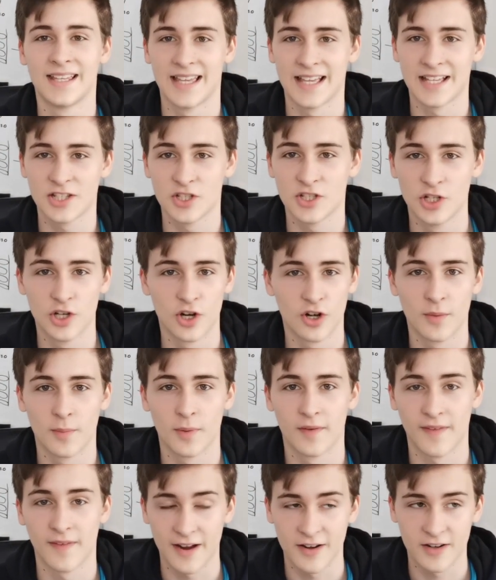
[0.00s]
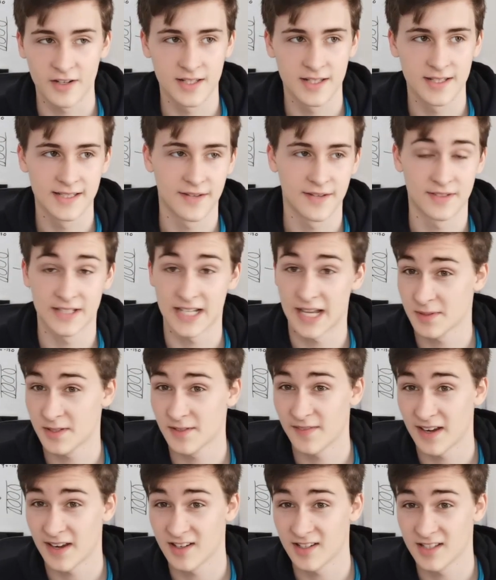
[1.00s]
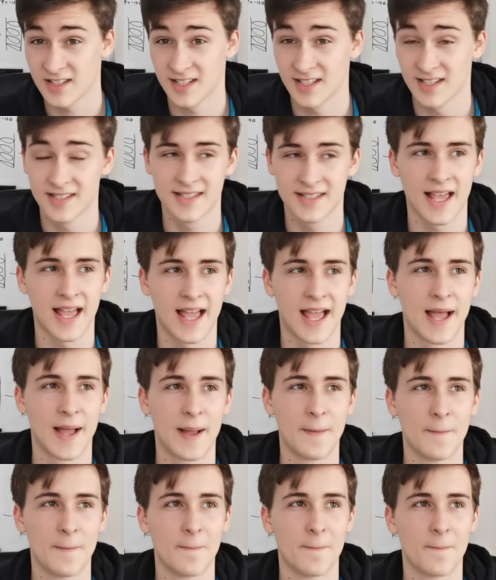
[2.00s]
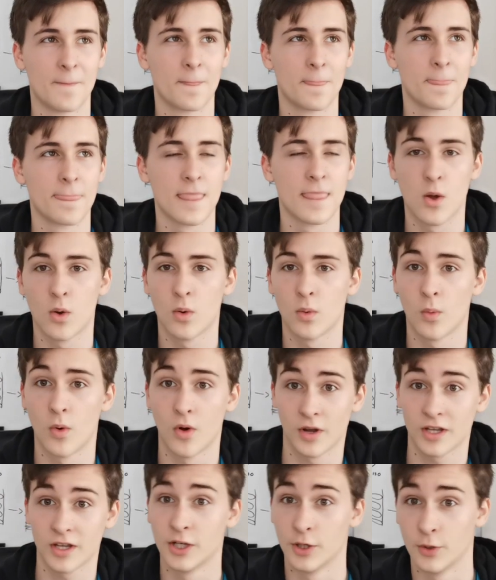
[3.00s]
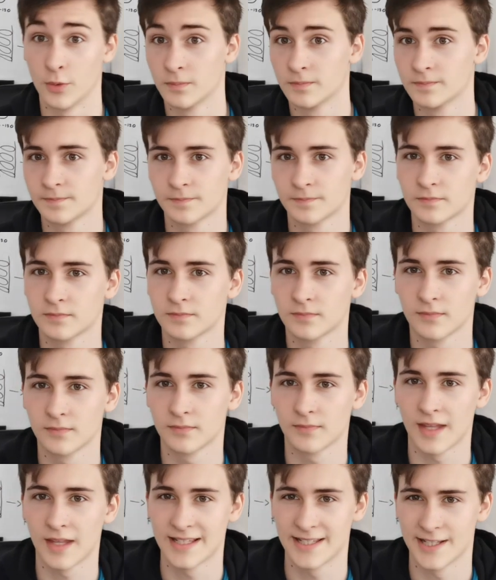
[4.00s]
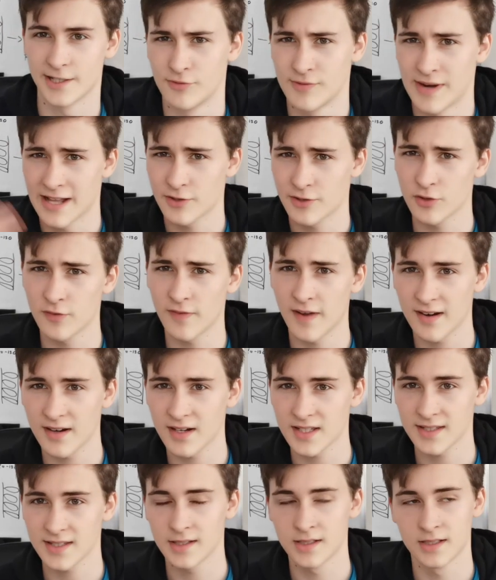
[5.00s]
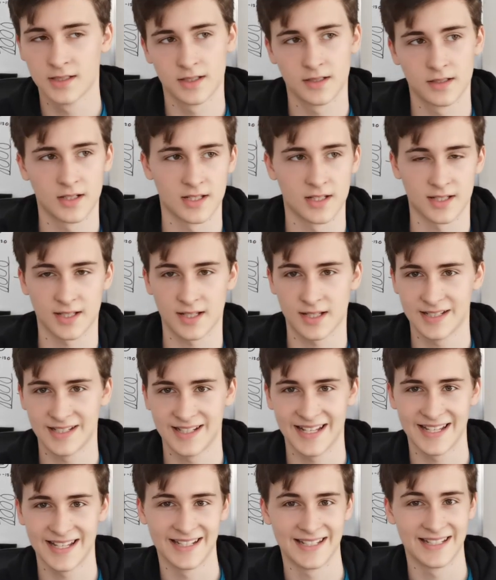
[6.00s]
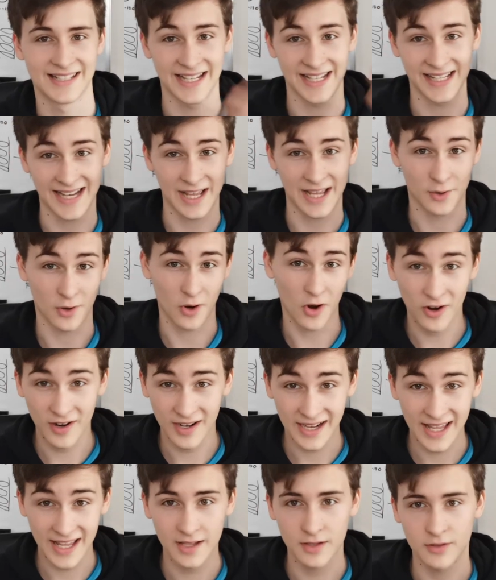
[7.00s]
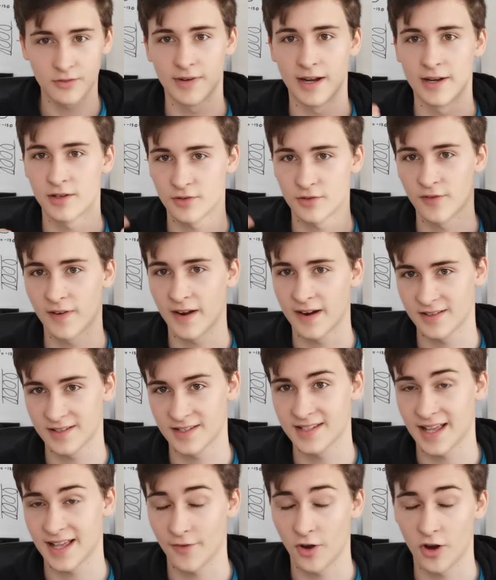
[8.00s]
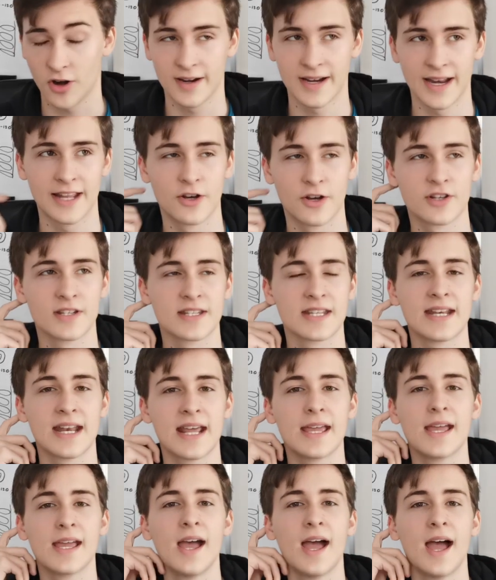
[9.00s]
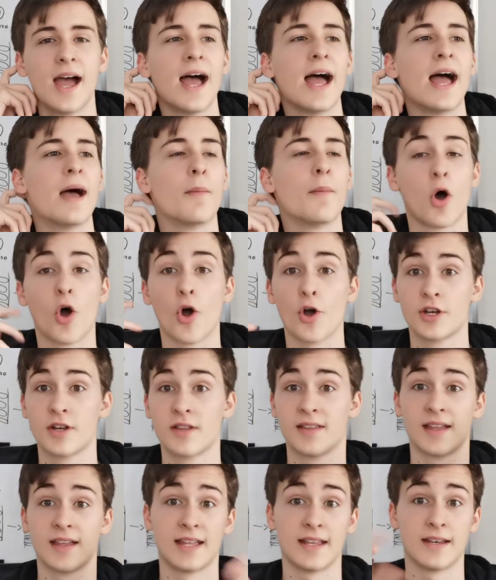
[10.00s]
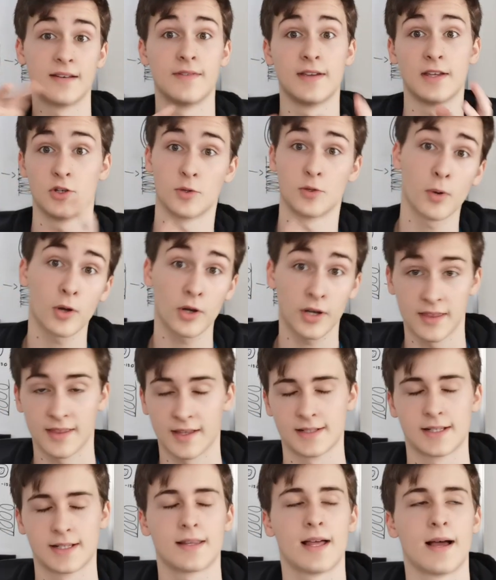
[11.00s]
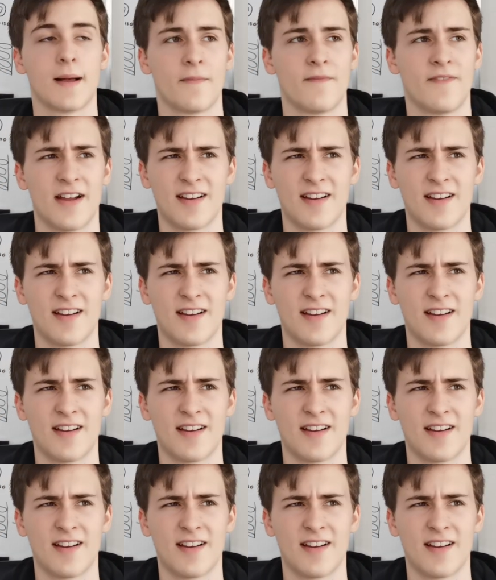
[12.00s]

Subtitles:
Yes, you learn about viruses, different types of viruses. What, is it a retrovirus? does it contain DNA or RNA? Retroviruses have RNA, not DNA. How do they invade your body? Things like that.